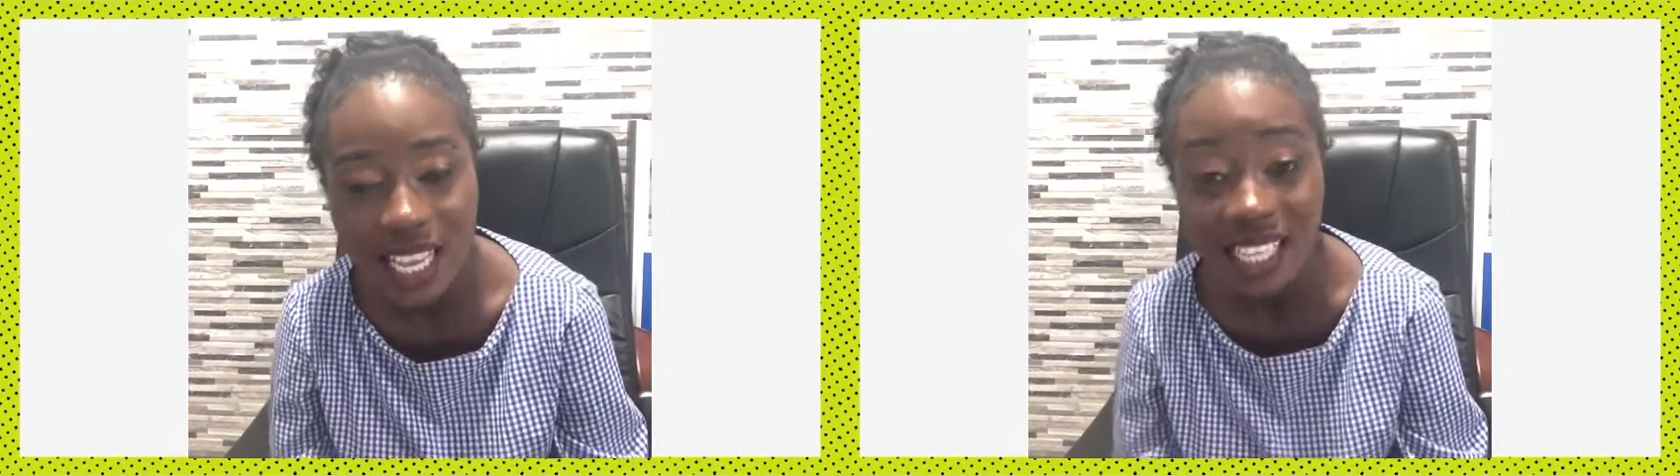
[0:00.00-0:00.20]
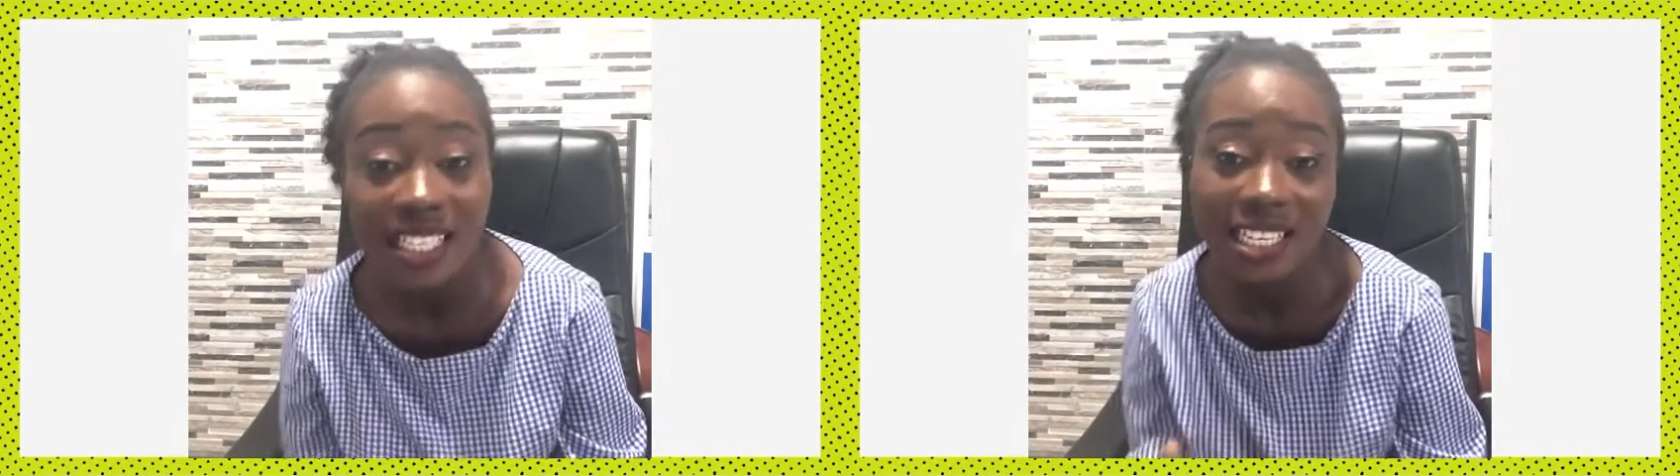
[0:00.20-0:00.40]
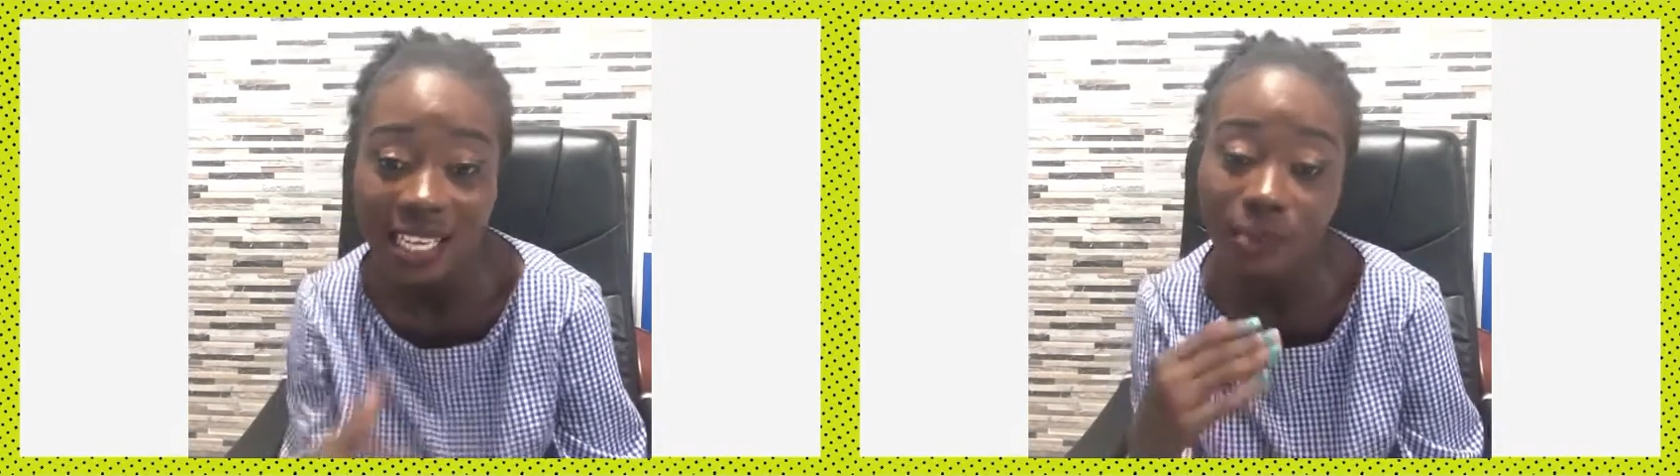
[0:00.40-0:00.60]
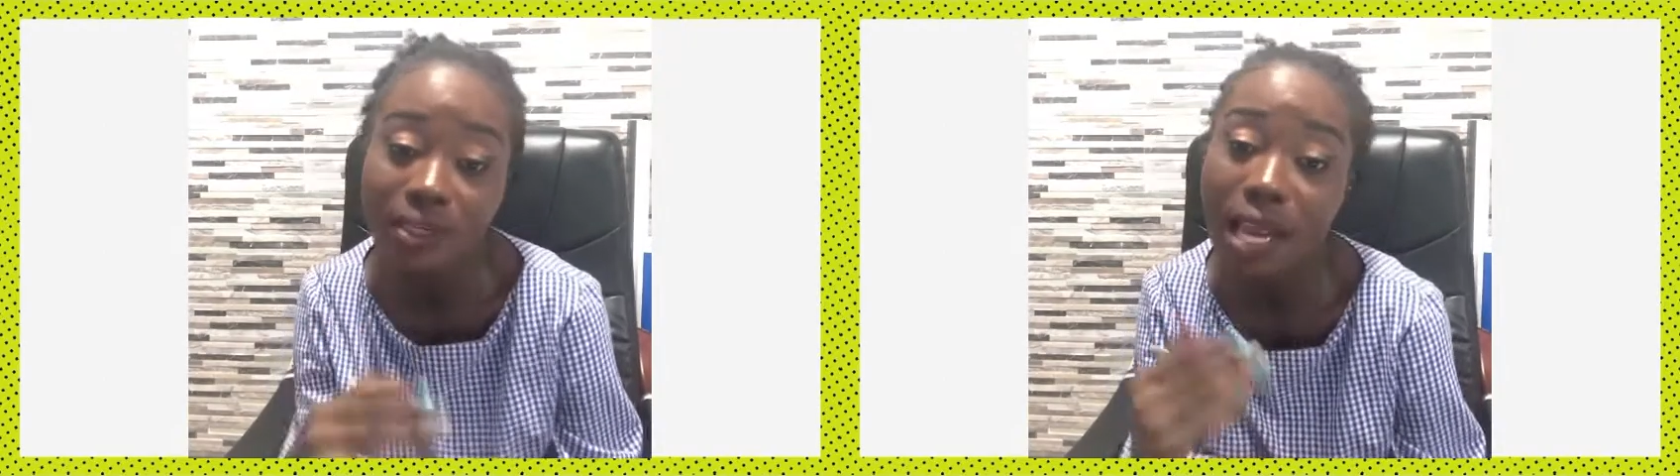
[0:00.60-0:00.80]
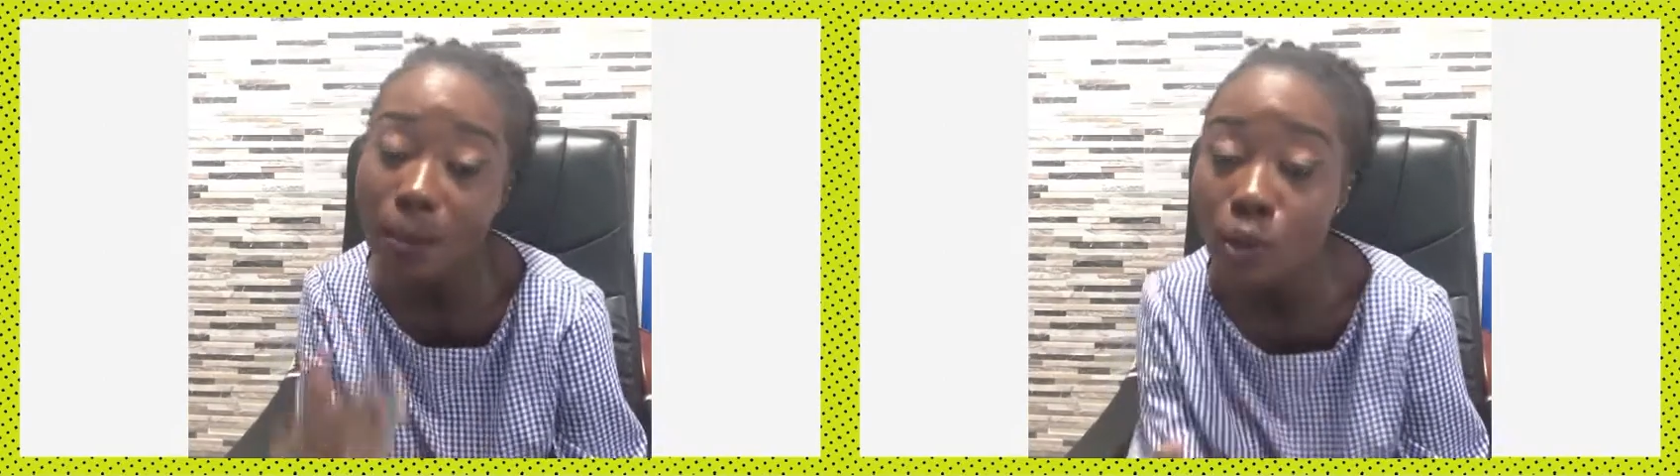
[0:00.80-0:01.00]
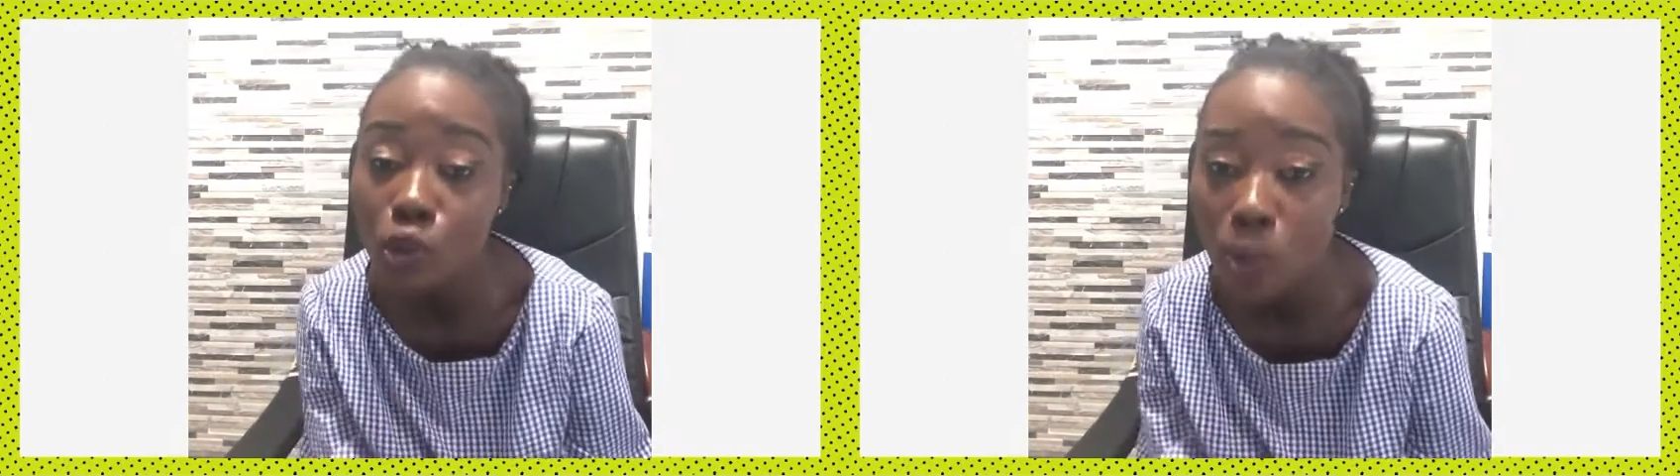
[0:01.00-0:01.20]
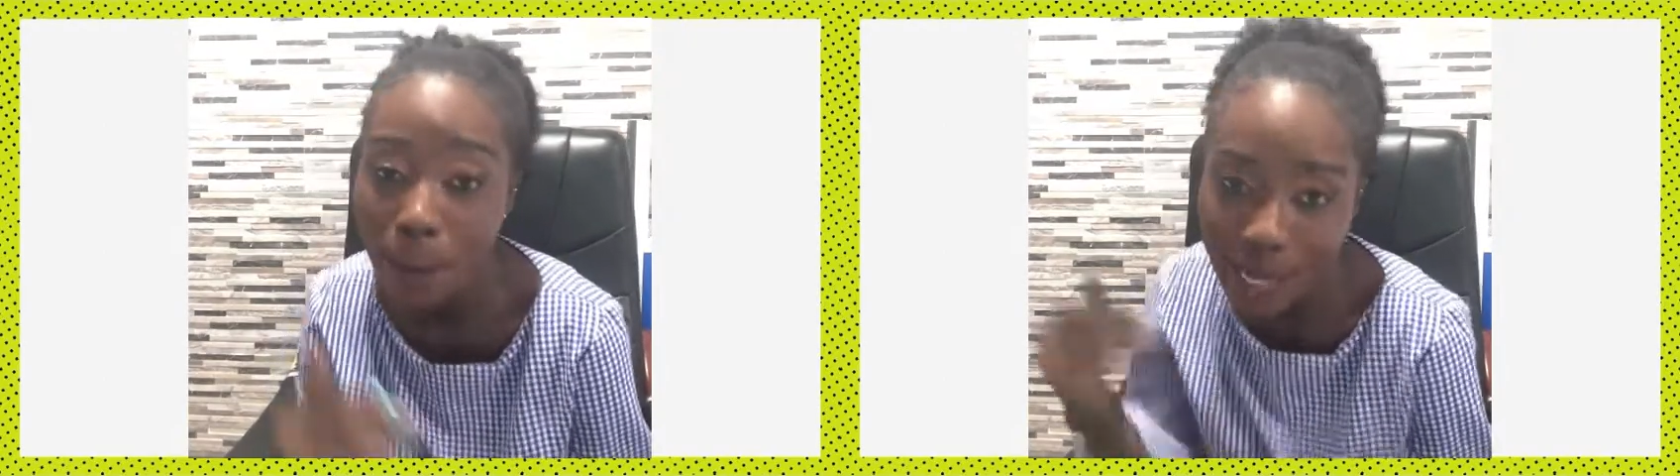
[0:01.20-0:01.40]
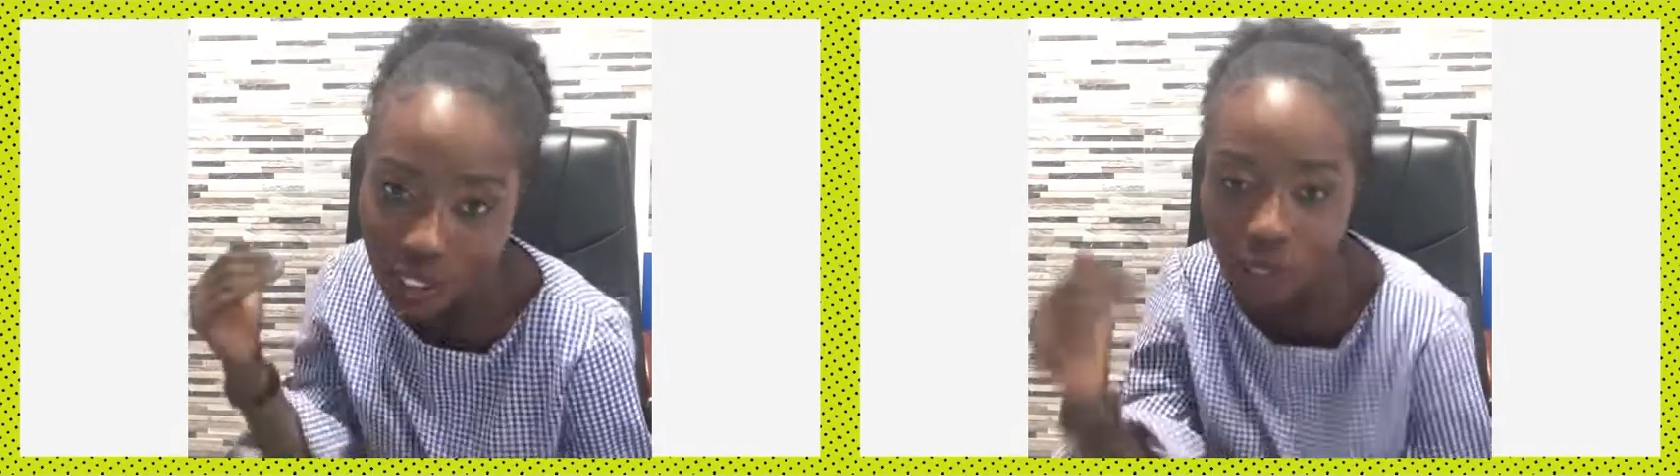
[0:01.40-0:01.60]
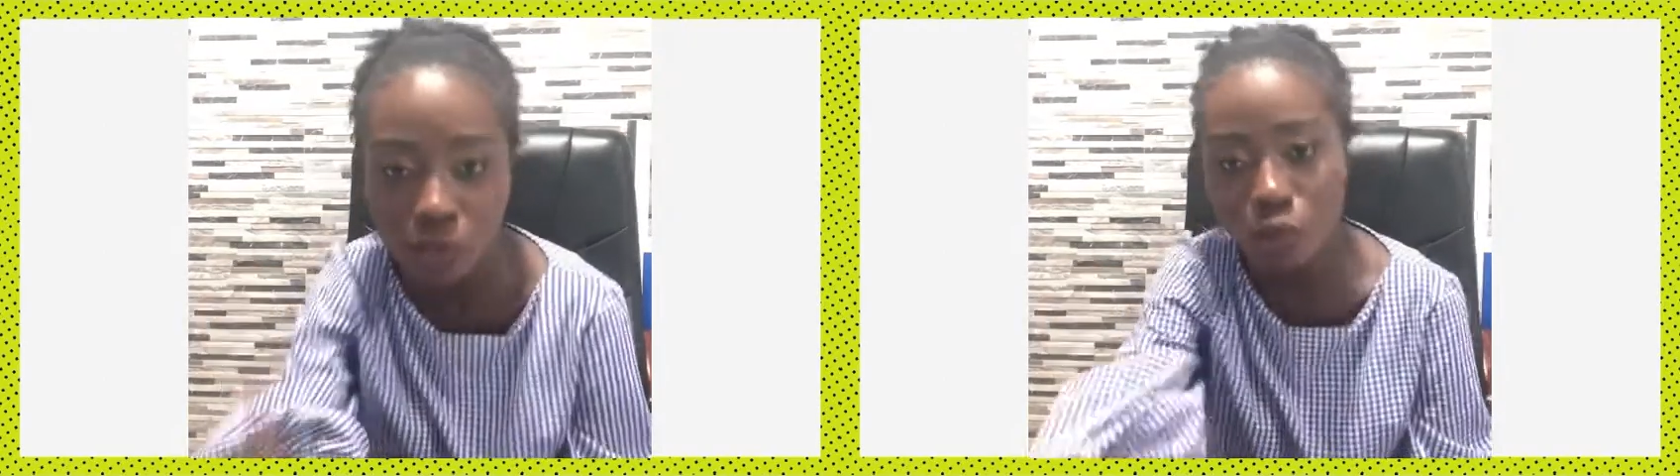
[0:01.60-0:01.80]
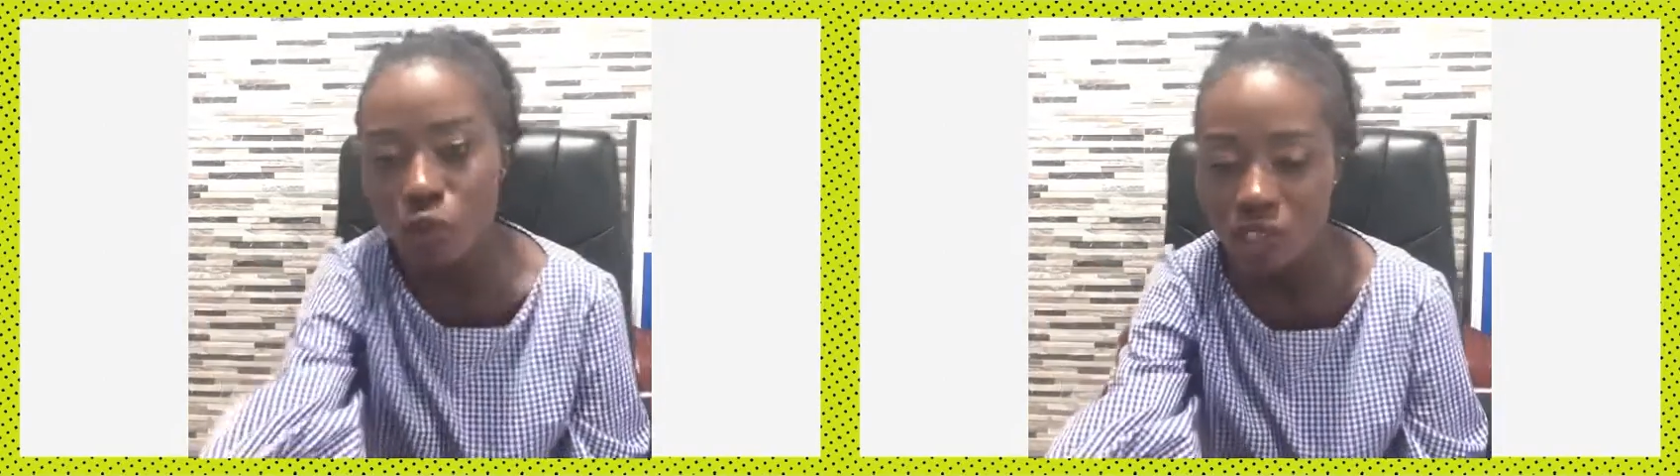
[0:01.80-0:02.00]
as he has been able to mention
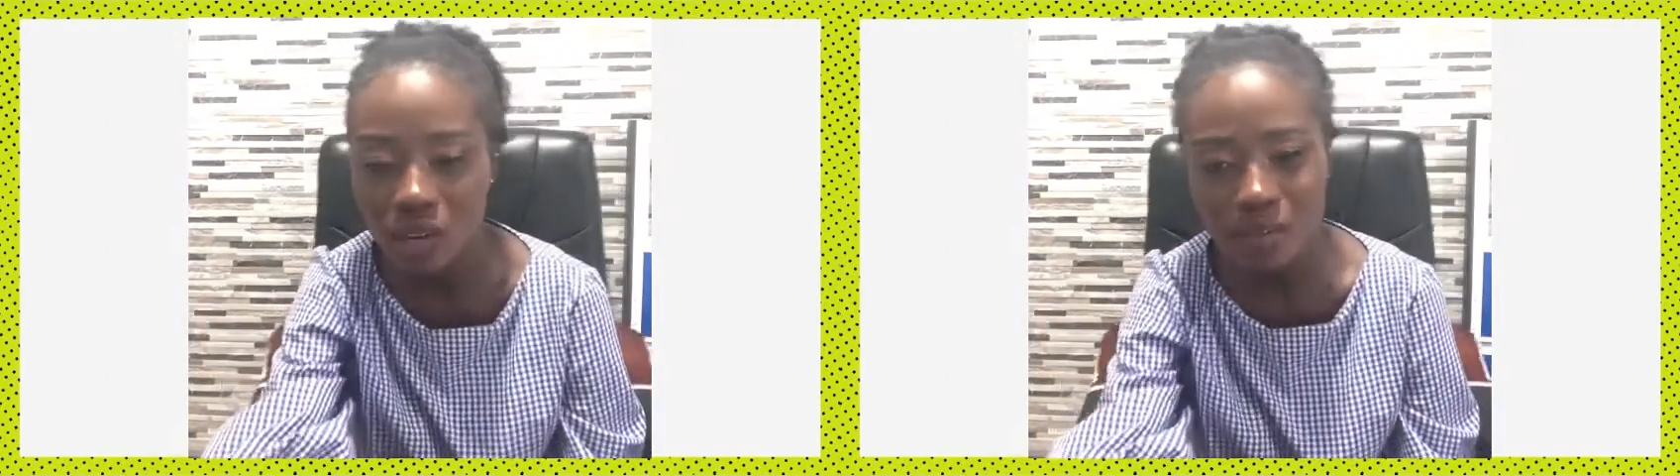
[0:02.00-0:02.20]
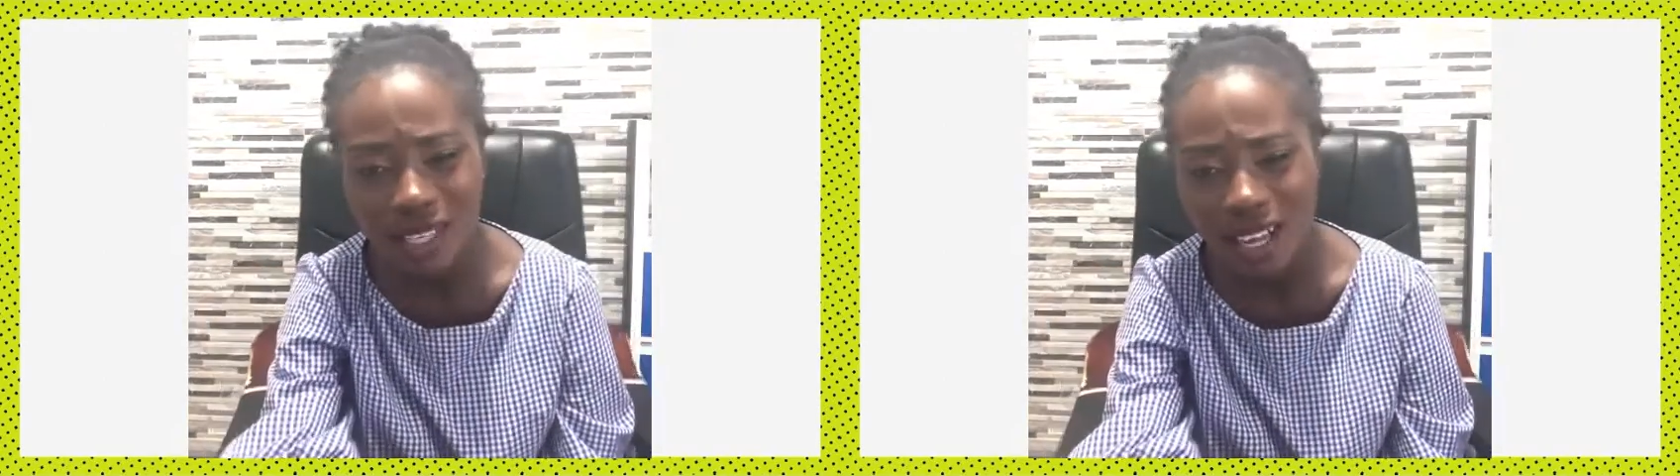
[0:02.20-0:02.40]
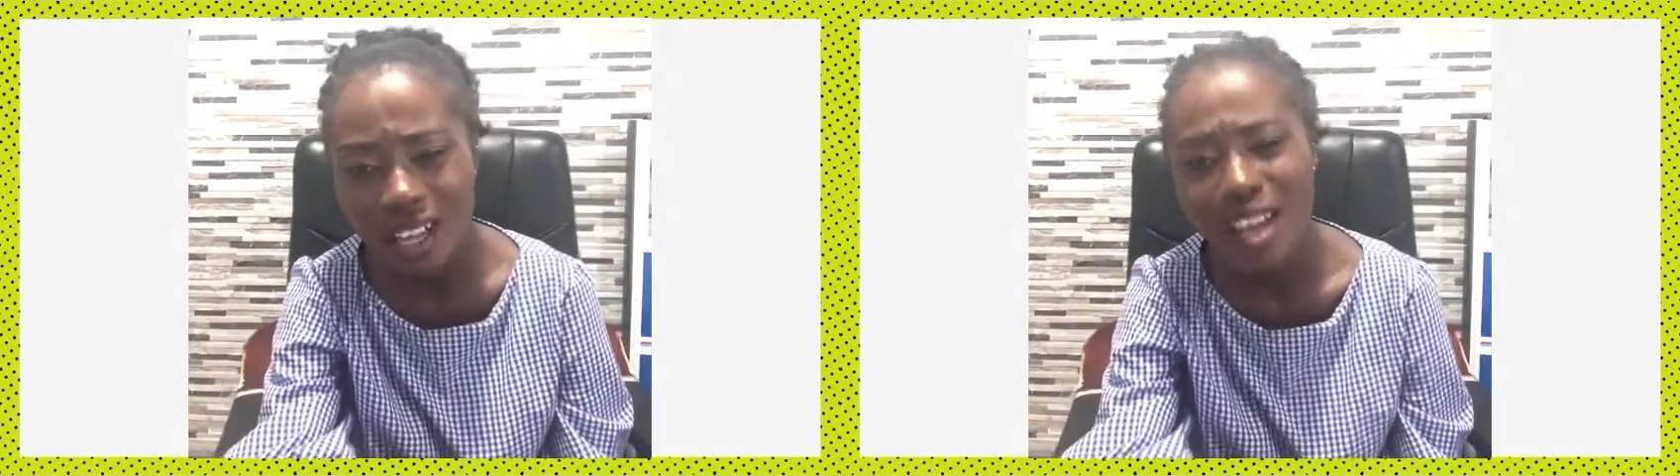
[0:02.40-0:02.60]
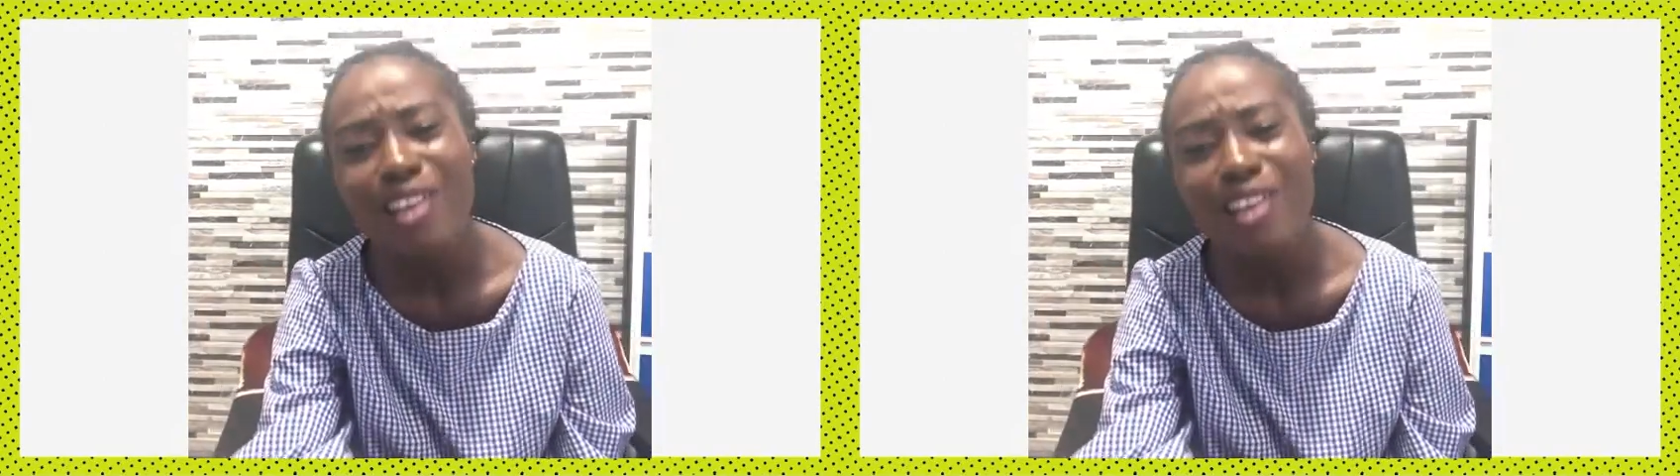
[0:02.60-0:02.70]
it on social media,